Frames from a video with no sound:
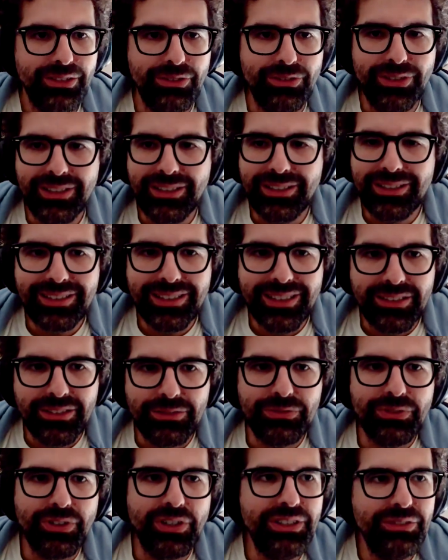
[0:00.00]
you're in this kind
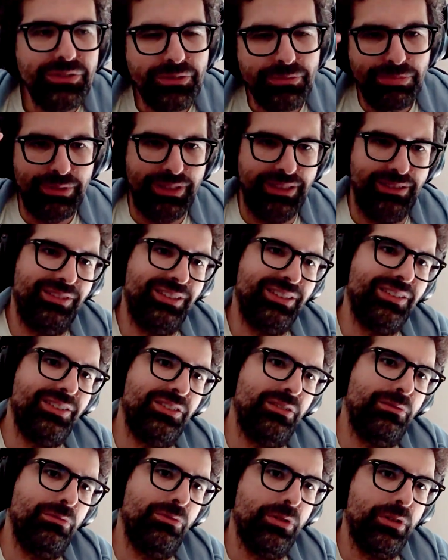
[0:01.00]
of uneven
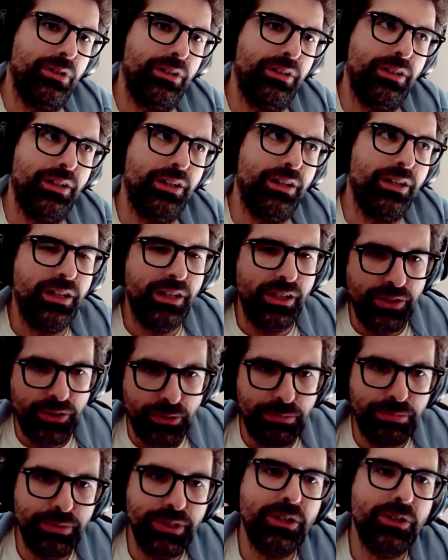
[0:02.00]
system where
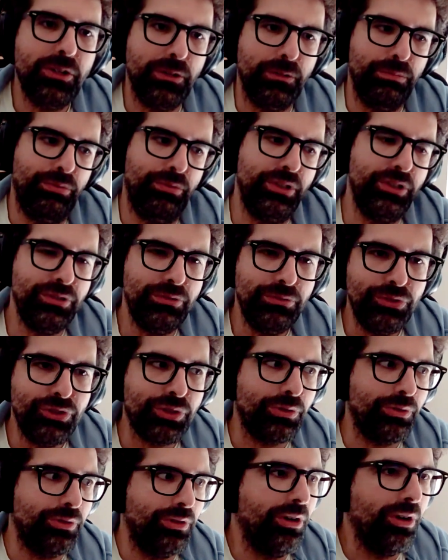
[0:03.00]
the big corporations,
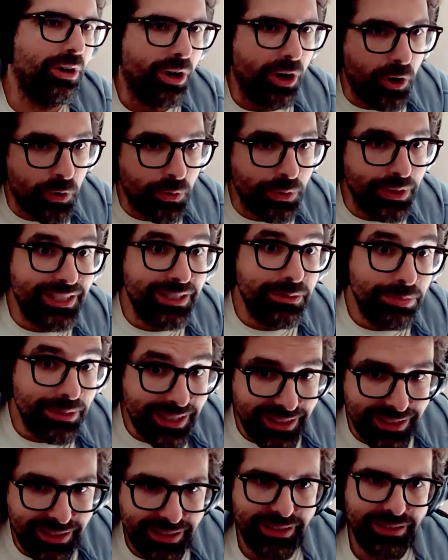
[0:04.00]
which are already
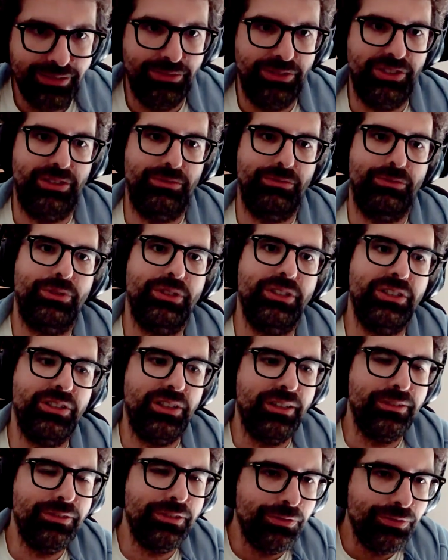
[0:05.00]
big, which have already a
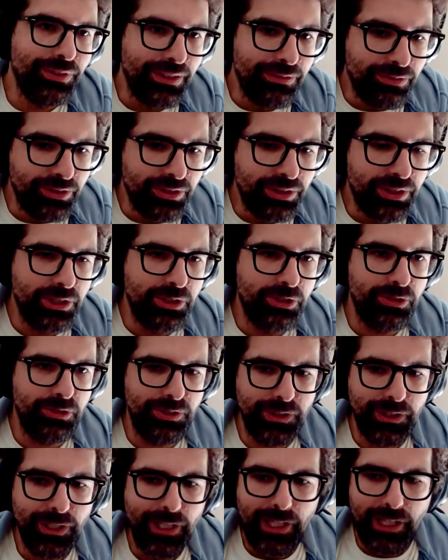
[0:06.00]
lot of
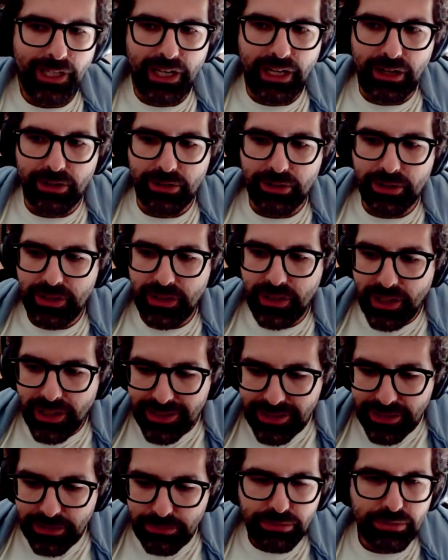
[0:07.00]
advantages, are
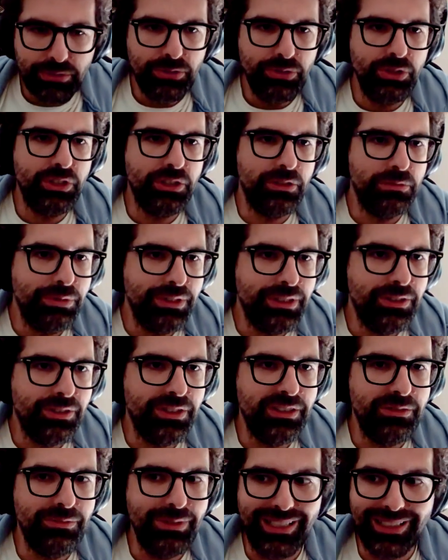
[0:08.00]
not able to compete
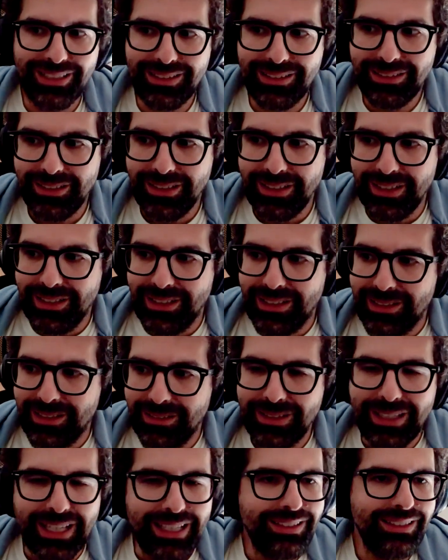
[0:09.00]
on email. And
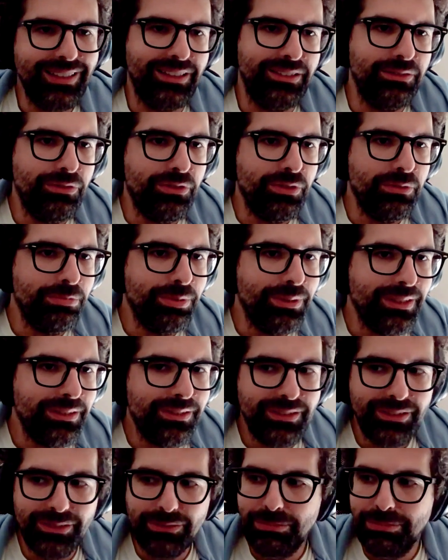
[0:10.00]
that's kind of the
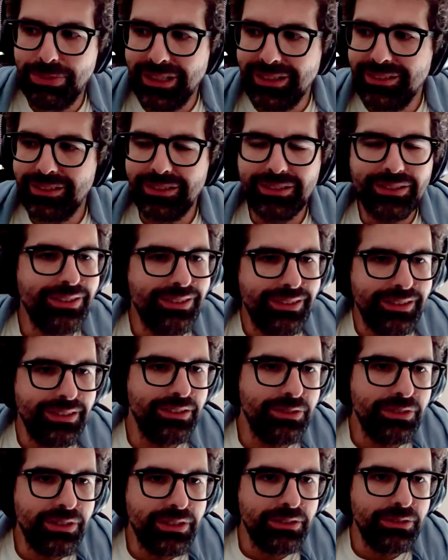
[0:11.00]
best
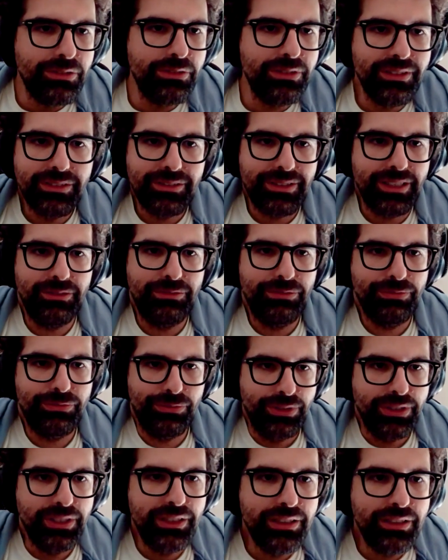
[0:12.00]
thing you can do. It's like
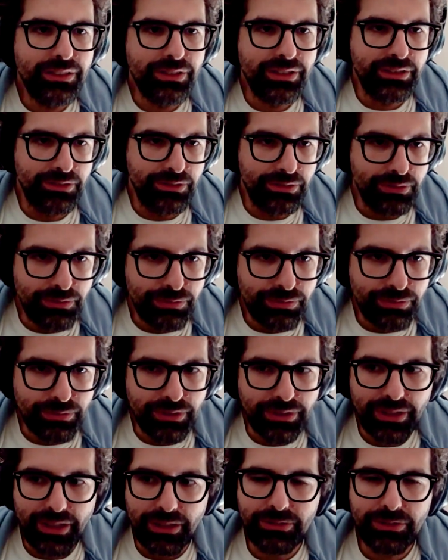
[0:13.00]
free. You can do it
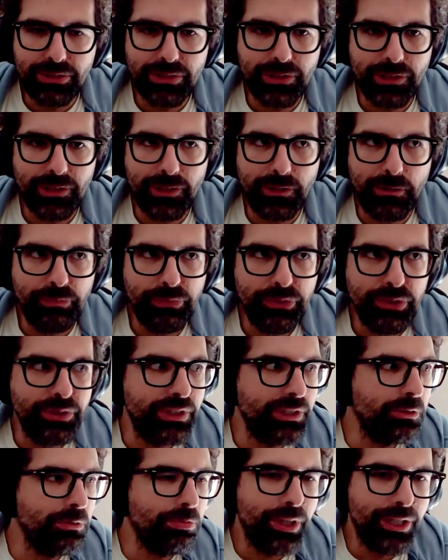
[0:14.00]
without, you
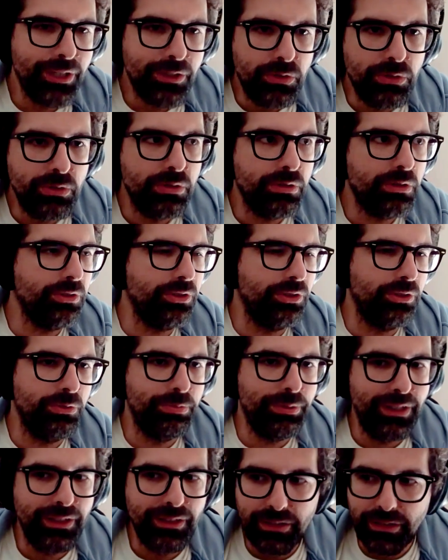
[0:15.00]
don't need to pay Google, you don't need to
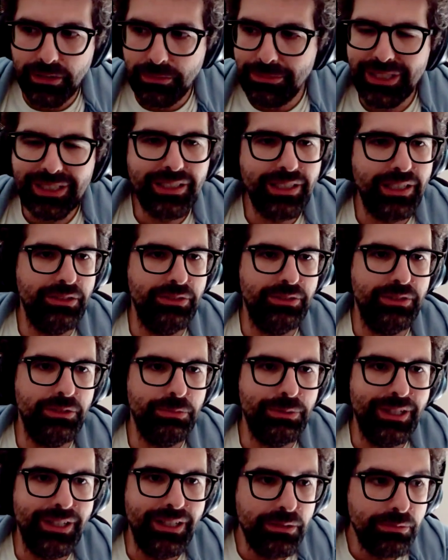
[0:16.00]
pay Meta, you don't need
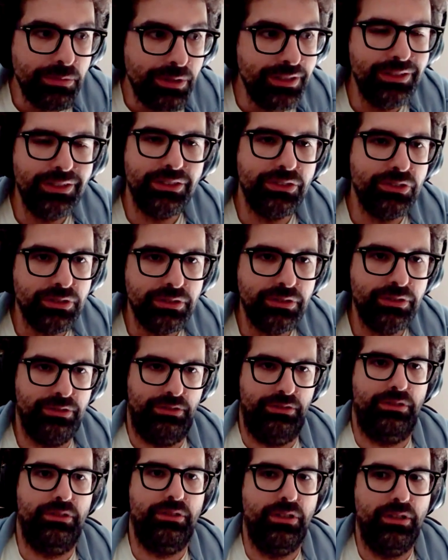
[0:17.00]
to pay anybody. You can just
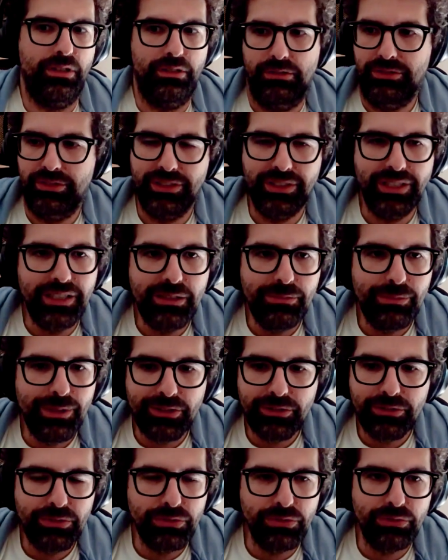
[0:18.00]
send an
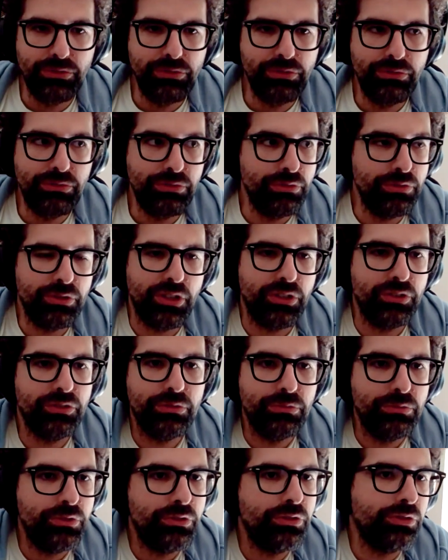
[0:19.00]
emails to your
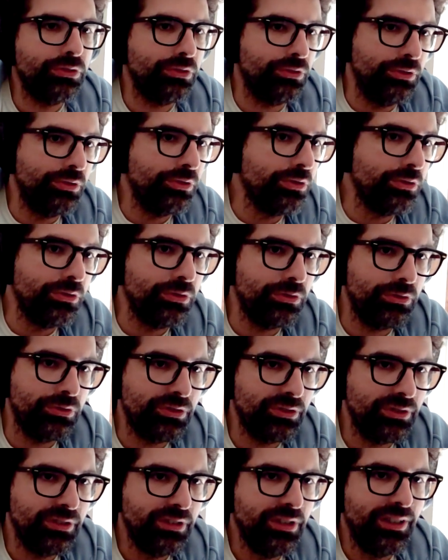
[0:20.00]
customers or your
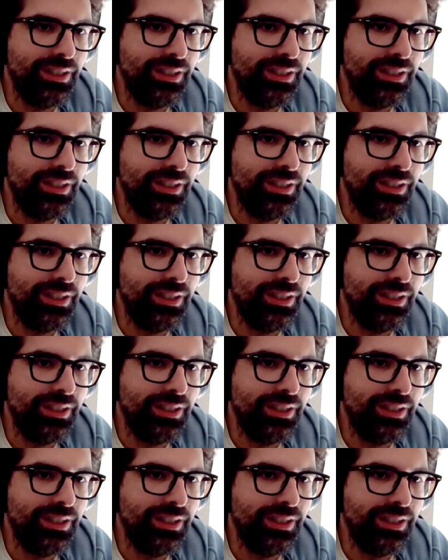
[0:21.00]
users.